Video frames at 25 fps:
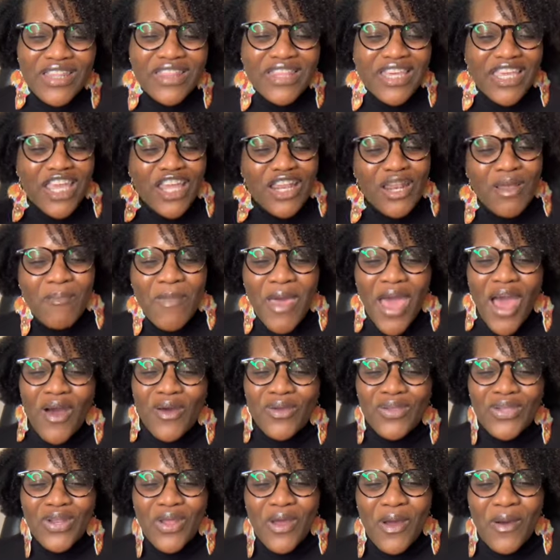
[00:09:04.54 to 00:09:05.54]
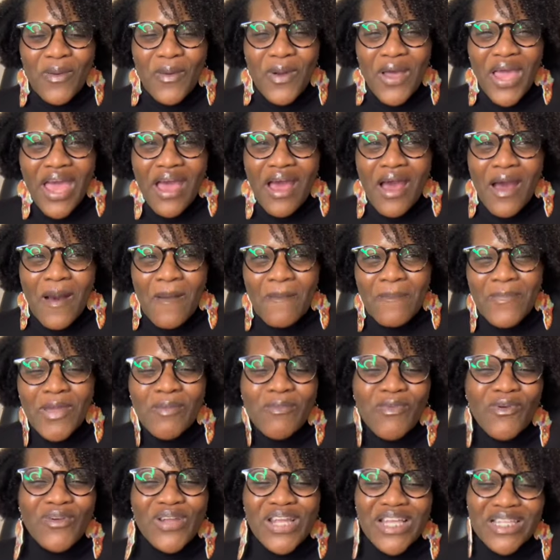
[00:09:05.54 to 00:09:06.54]
thinking about, you know,
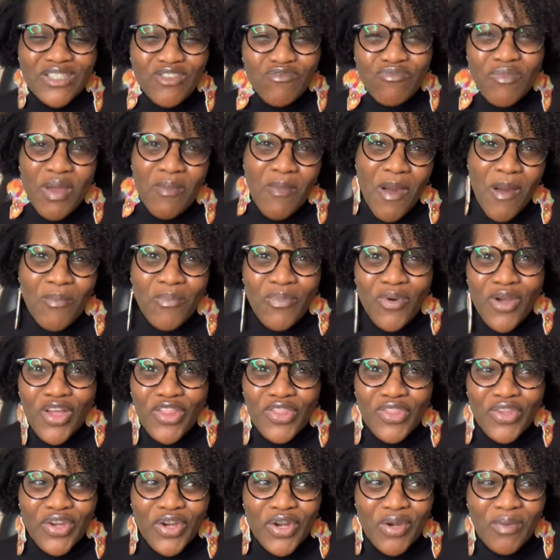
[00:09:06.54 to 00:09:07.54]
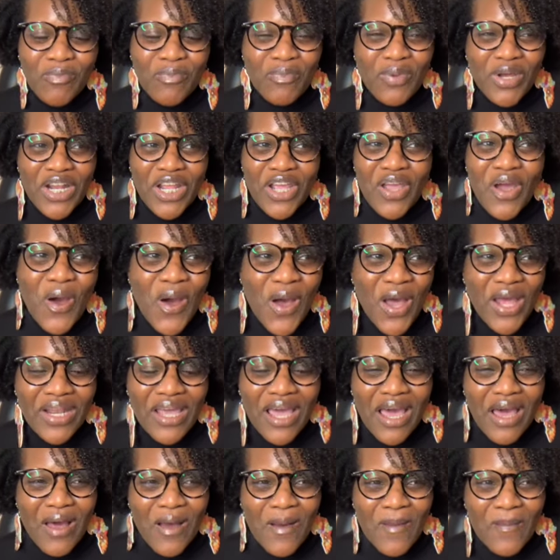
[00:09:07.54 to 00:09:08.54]
memories of me and my brother putting
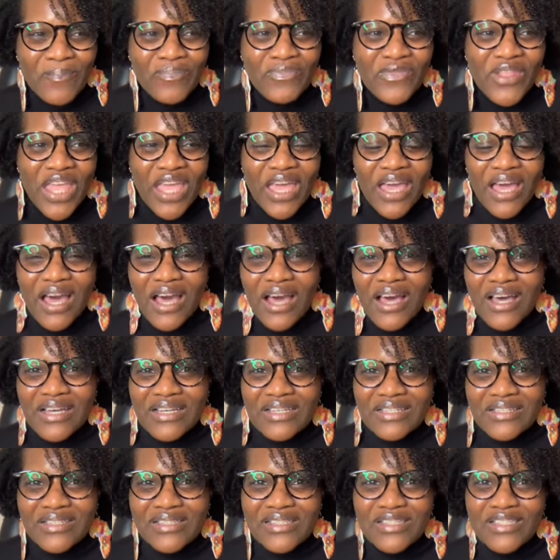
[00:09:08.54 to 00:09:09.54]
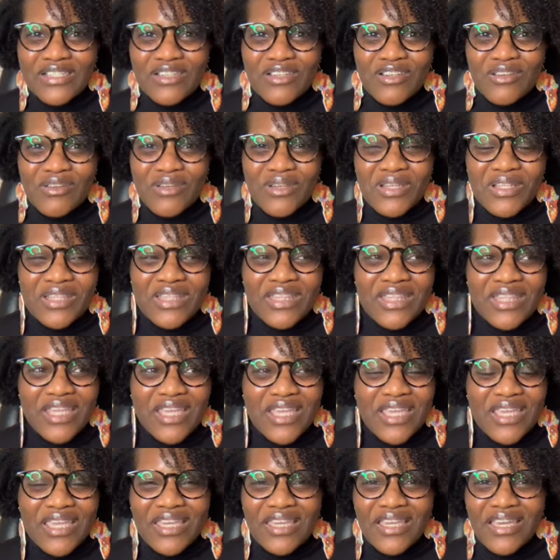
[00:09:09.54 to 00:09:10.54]
on
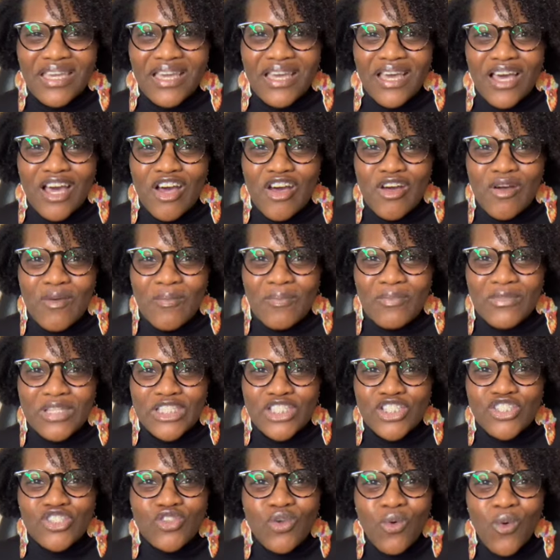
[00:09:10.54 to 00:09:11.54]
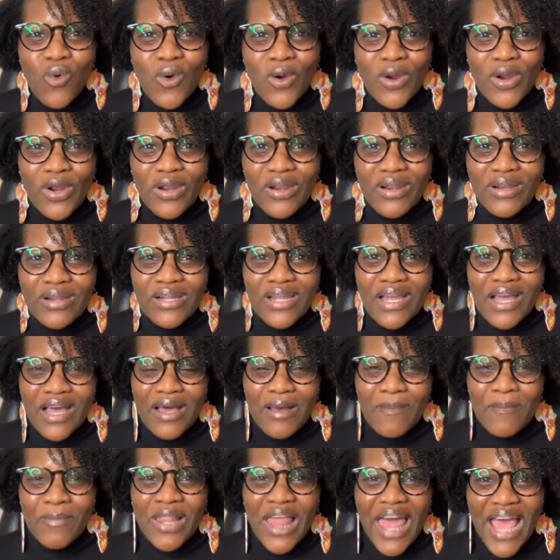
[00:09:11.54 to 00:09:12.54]
the store
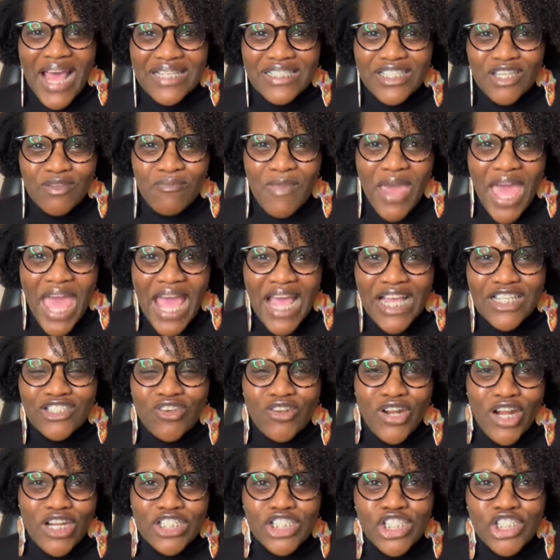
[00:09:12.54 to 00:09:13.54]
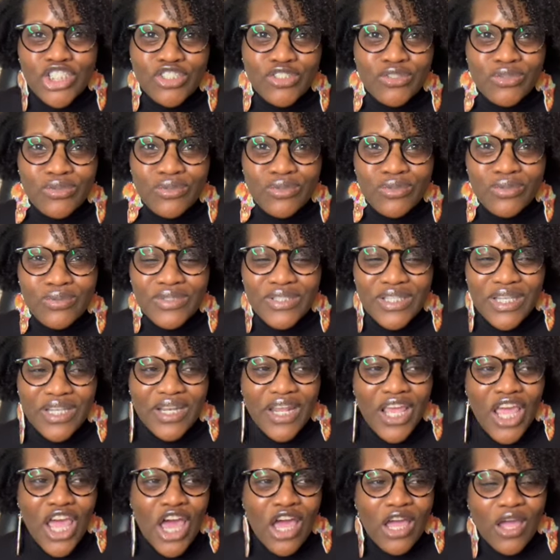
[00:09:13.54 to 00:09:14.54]
plastic bags on our shoes and
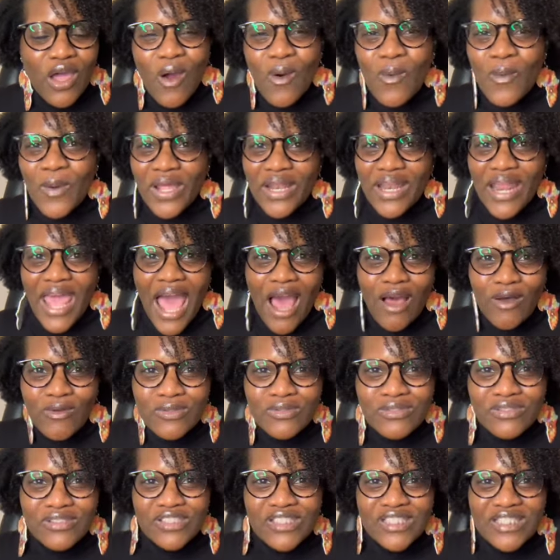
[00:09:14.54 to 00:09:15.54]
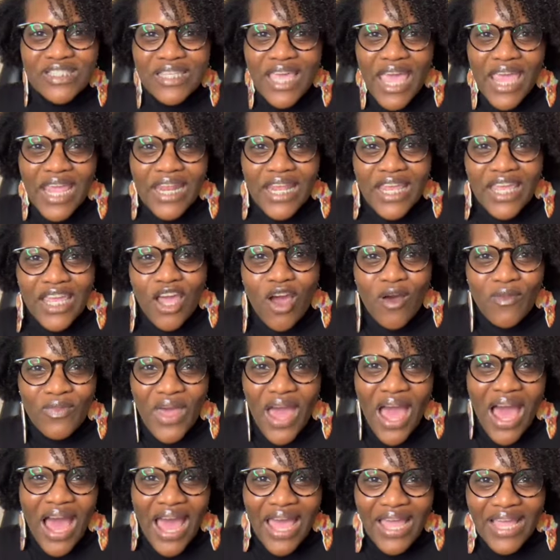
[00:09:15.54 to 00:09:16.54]
going out and skating on
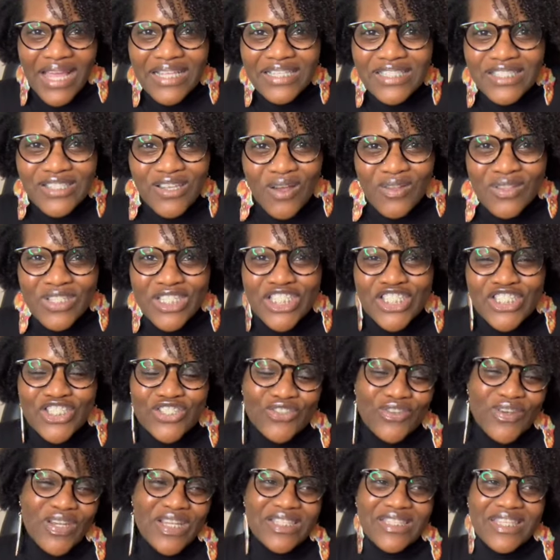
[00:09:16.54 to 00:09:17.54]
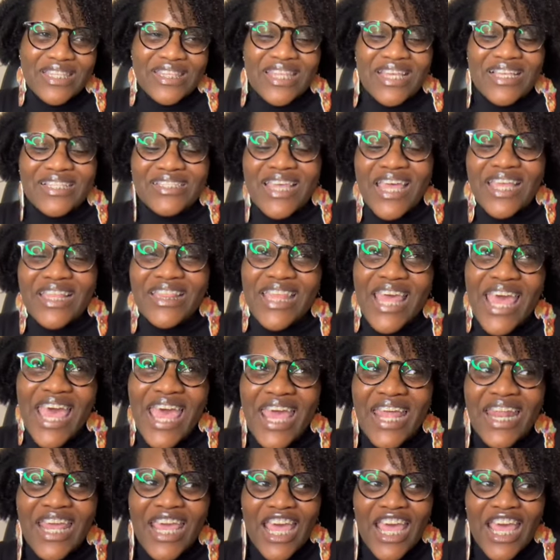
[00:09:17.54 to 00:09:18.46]
the ice on the streets and things like that.